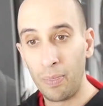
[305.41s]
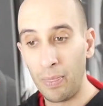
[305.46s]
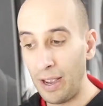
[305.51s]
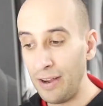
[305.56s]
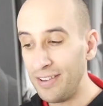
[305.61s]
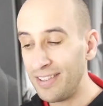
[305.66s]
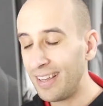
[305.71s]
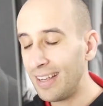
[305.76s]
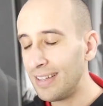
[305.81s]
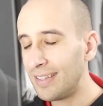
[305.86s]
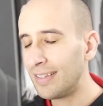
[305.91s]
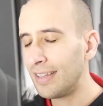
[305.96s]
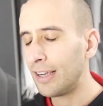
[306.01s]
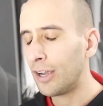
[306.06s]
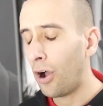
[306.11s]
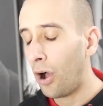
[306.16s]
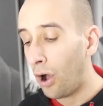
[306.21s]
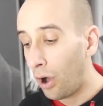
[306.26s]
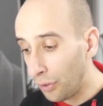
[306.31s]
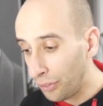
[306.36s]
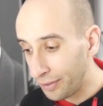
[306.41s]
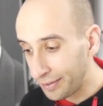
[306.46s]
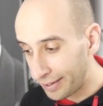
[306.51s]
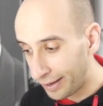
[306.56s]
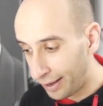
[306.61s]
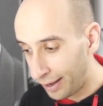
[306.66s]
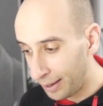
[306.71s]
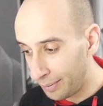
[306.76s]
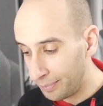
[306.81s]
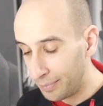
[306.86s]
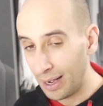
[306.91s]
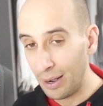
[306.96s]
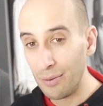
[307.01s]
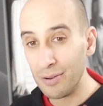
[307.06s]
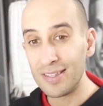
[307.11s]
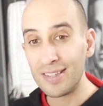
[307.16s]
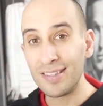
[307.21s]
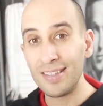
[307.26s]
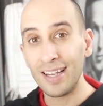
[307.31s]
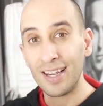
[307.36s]
I used to get sick all the time. I
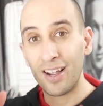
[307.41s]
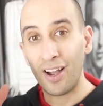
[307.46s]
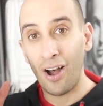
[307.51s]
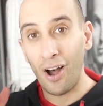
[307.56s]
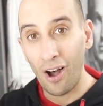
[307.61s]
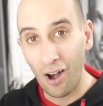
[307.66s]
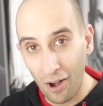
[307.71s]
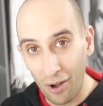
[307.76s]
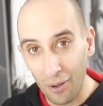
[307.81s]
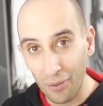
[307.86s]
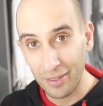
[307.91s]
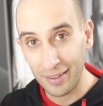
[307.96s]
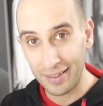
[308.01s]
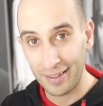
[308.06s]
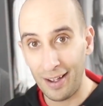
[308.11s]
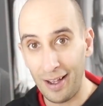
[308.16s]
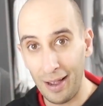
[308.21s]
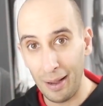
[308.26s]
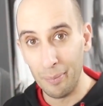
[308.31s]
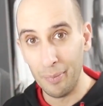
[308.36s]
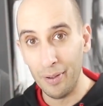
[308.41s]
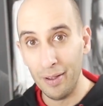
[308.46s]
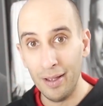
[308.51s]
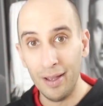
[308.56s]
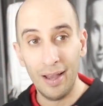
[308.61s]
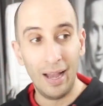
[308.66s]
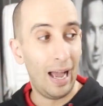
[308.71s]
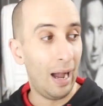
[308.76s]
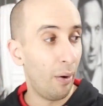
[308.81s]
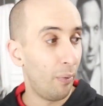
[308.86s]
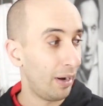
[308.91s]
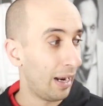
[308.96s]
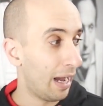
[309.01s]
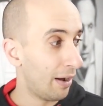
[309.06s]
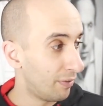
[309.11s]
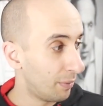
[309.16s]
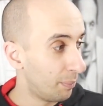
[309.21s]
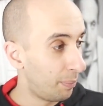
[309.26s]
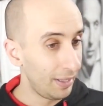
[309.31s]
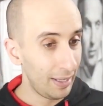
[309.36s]
was sick all the time. I would
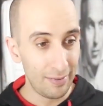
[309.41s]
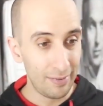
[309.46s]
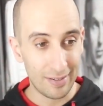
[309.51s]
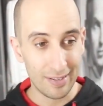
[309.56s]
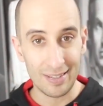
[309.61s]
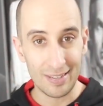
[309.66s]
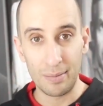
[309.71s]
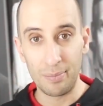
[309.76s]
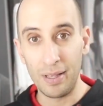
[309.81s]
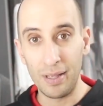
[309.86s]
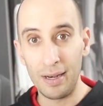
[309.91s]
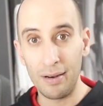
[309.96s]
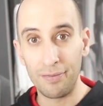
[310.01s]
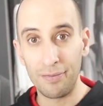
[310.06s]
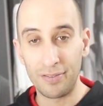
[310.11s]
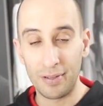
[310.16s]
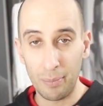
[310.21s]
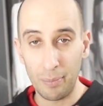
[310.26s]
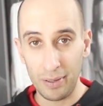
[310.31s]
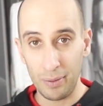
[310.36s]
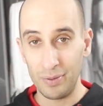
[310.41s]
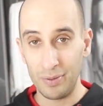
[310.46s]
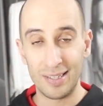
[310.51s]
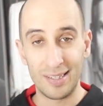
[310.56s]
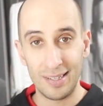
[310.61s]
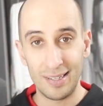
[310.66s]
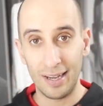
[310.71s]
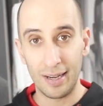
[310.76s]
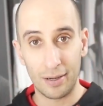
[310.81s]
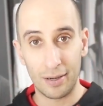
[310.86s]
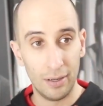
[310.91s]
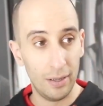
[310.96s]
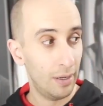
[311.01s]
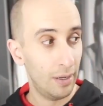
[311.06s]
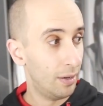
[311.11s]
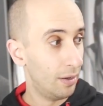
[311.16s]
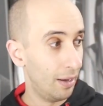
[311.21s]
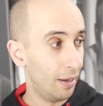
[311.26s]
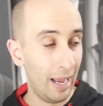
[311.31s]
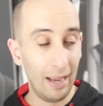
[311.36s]
have a belief system that if somebody was sick,
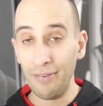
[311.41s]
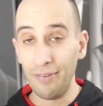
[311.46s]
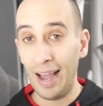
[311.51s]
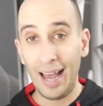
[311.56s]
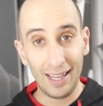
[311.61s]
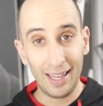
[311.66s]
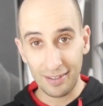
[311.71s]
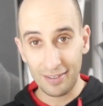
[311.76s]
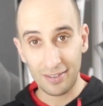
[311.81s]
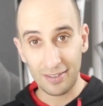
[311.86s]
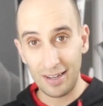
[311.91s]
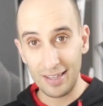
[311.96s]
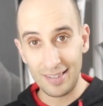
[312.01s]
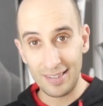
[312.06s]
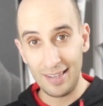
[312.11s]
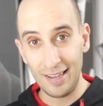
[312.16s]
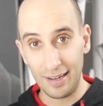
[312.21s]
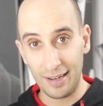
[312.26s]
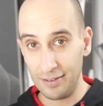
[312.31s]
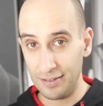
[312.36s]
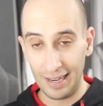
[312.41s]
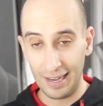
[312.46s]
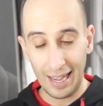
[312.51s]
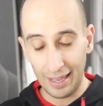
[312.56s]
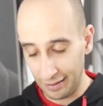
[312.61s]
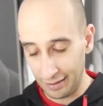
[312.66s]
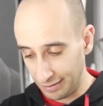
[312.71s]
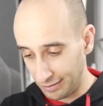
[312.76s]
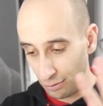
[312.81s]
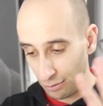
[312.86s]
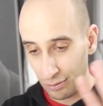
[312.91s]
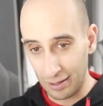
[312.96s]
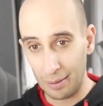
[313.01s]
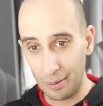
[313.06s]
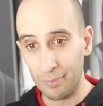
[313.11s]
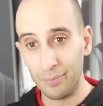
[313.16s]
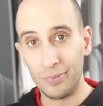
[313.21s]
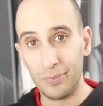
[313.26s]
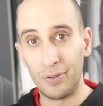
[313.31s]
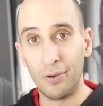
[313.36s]
if Alex got sick, he's like, Alex, don't
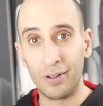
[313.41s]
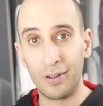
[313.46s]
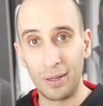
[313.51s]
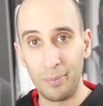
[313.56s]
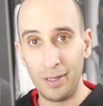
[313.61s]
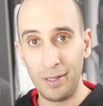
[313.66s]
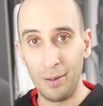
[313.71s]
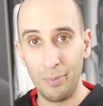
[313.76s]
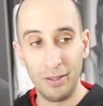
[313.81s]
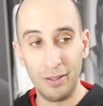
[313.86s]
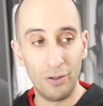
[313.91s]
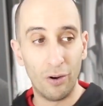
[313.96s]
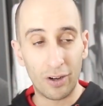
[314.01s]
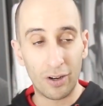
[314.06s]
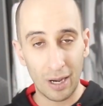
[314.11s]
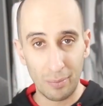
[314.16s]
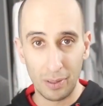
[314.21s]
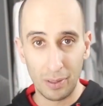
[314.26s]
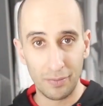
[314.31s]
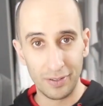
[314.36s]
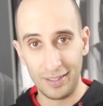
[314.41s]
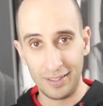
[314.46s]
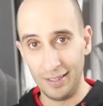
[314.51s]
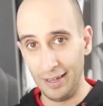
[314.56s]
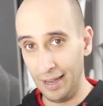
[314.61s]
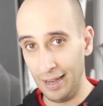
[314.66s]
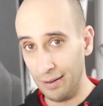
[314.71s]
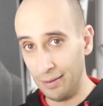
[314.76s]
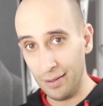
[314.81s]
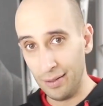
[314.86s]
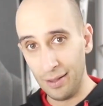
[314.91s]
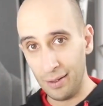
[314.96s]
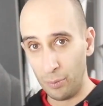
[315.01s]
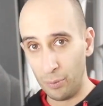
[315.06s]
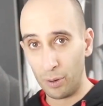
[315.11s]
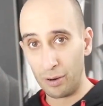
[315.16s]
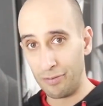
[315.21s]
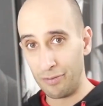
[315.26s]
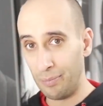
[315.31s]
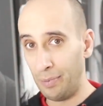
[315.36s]
come, don't come near me. Don't come over today.
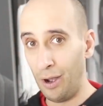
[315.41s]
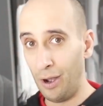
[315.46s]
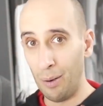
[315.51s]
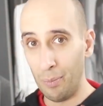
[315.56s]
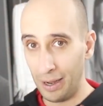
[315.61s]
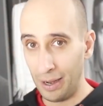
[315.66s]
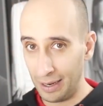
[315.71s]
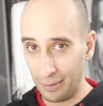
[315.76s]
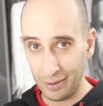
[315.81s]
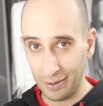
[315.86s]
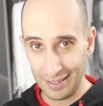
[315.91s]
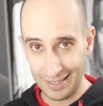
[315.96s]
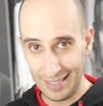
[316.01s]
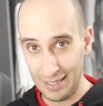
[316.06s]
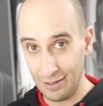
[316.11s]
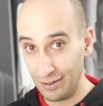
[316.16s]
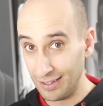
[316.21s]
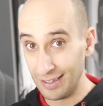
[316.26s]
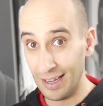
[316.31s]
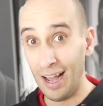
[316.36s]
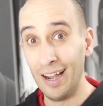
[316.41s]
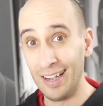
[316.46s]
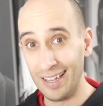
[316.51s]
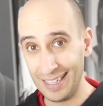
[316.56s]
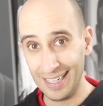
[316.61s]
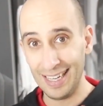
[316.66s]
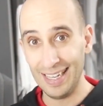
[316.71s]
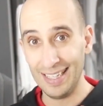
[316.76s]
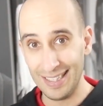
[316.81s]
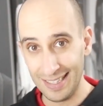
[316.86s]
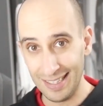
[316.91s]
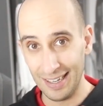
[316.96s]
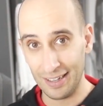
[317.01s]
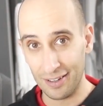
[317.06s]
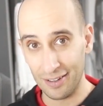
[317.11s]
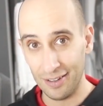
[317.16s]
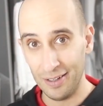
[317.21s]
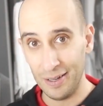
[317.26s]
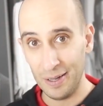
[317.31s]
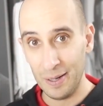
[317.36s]
Work from home. I don't want to see you because I'm going to get
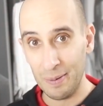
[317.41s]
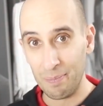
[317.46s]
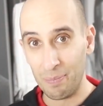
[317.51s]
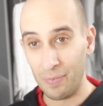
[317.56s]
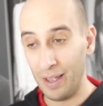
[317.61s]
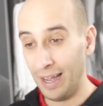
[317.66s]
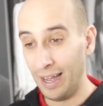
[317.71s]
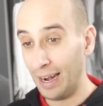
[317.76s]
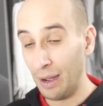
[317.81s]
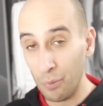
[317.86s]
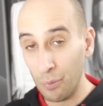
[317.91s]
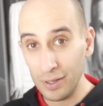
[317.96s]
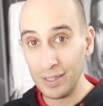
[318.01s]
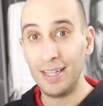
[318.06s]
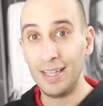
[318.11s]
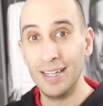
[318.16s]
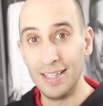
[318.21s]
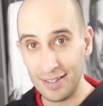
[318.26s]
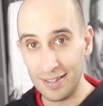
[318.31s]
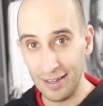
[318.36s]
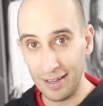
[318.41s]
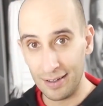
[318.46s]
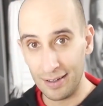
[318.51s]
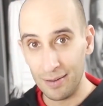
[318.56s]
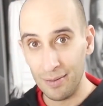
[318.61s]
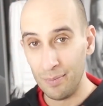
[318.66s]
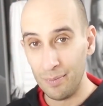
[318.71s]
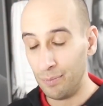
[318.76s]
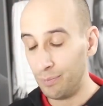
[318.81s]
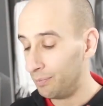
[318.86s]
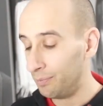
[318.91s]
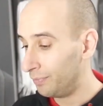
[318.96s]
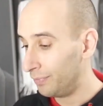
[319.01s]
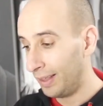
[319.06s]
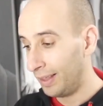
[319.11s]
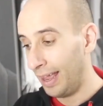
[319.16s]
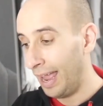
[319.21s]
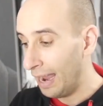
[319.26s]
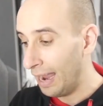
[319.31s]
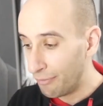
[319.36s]
sick. And I would get sick.
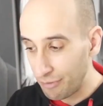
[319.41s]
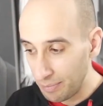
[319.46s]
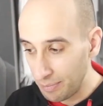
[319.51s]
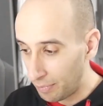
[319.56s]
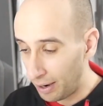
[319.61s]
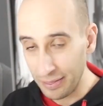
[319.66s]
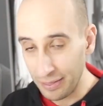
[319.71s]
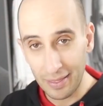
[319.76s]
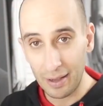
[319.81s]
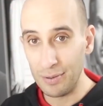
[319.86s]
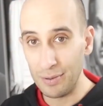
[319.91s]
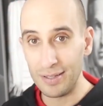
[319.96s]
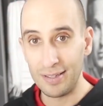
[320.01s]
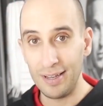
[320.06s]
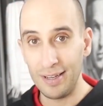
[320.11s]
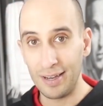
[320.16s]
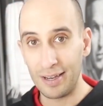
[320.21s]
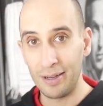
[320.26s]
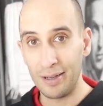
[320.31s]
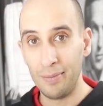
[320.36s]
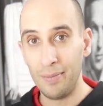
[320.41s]
Every month I was sick.